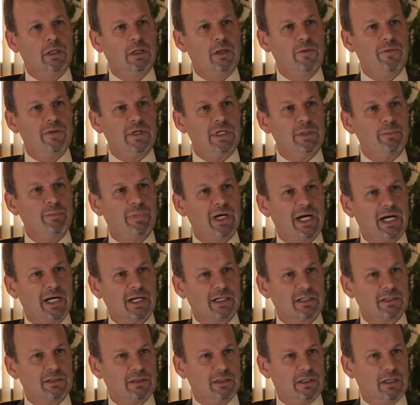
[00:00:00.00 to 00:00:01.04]
the
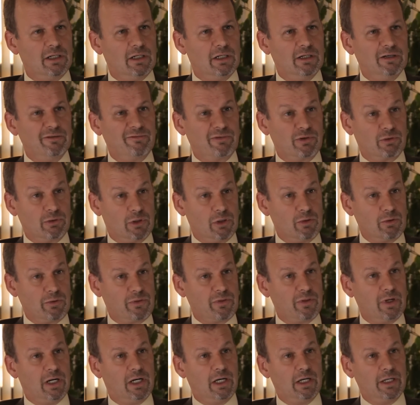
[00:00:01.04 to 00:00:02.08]
impact of
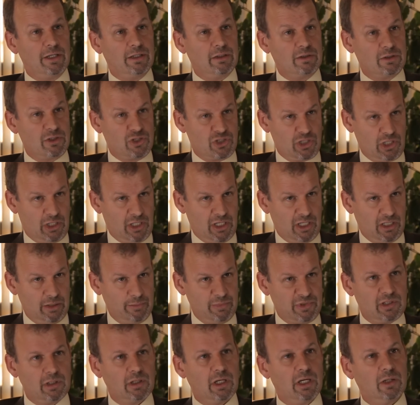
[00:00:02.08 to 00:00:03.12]
growth on jobs
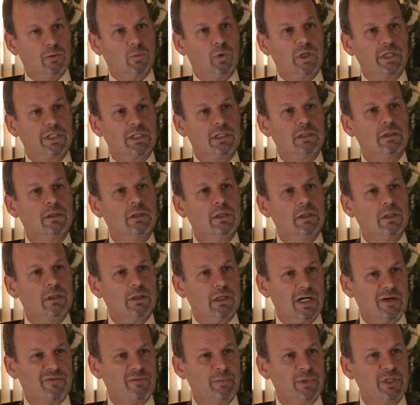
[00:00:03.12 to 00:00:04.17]
and what the
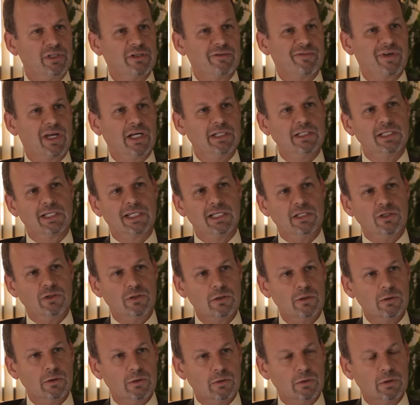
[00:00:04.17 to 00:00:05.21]
government of Kenya can
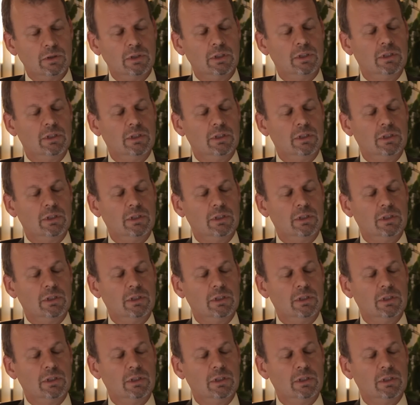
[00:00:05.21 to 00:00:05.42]
do